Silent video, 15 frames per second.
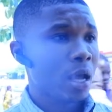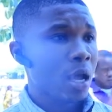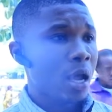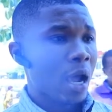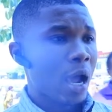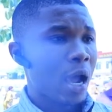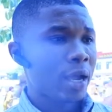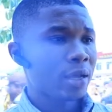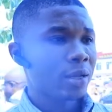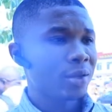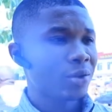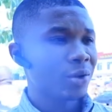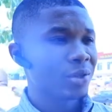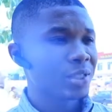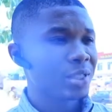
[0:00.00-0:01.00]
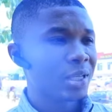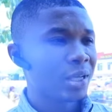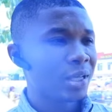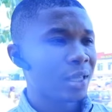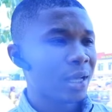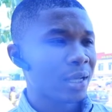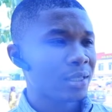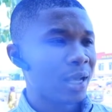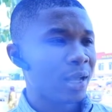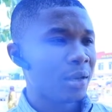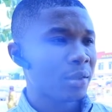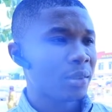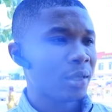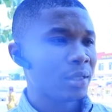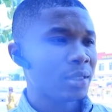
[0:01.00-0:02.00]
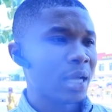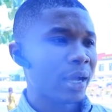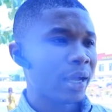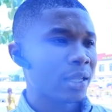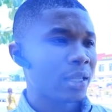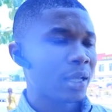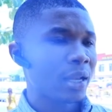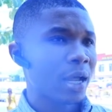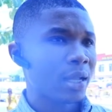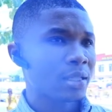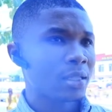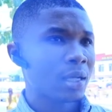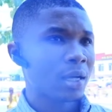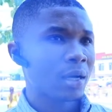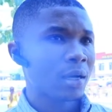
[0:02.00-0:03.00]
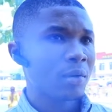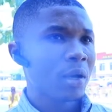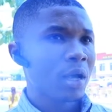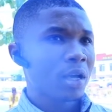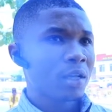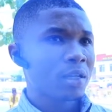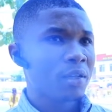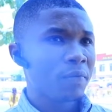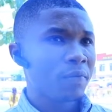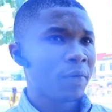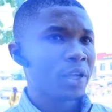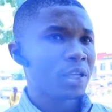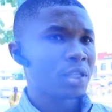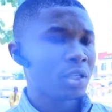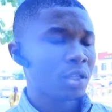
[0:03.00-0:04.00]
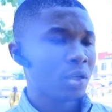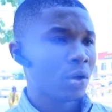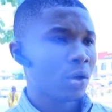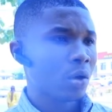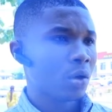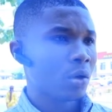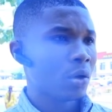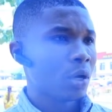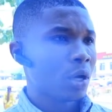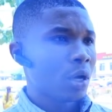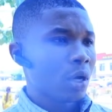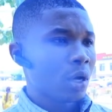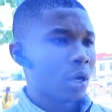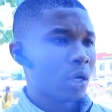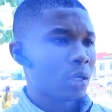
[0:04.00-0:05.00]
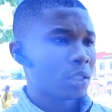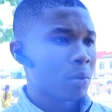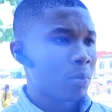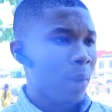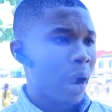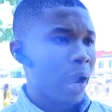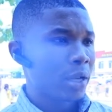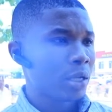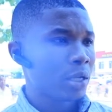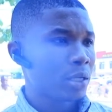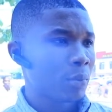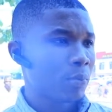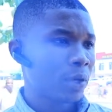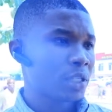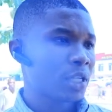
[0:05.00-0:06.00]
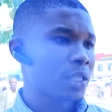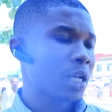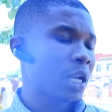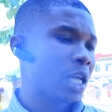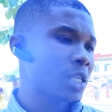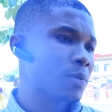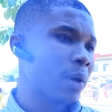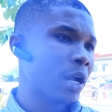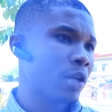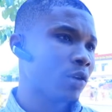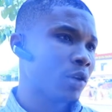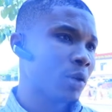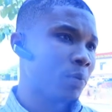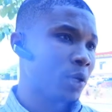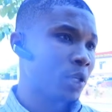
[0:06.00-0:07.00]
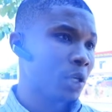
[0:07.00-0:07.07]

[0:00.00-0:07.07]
I don't see it as anything targeted at defacing or demining the presidential aspirant of the